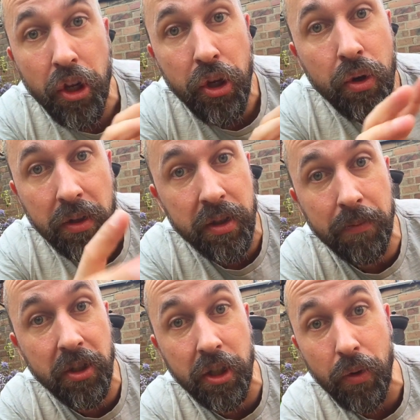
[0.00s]
You can
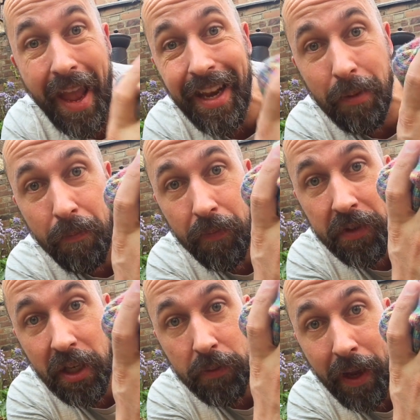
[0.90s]
substitute any
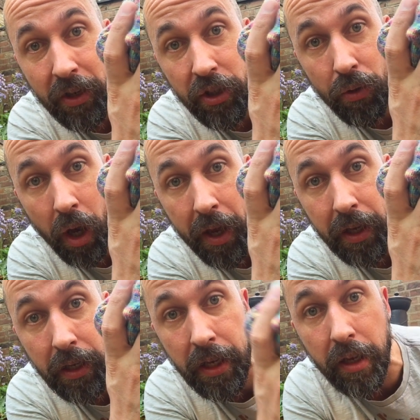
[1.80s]
stitch pattern you
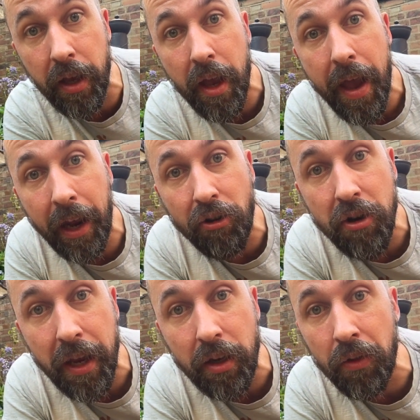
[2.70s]
like in here and
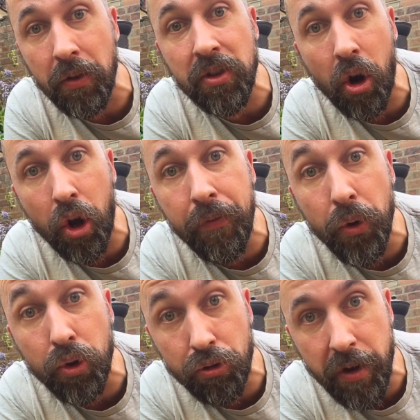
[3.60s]
create the sock of
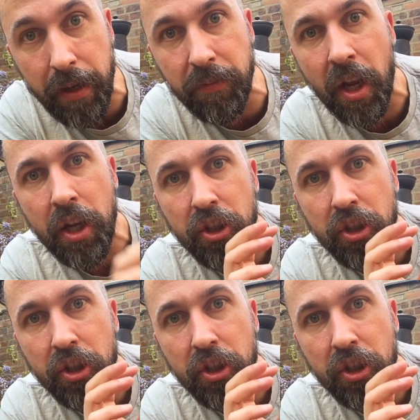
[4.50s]
your dreams.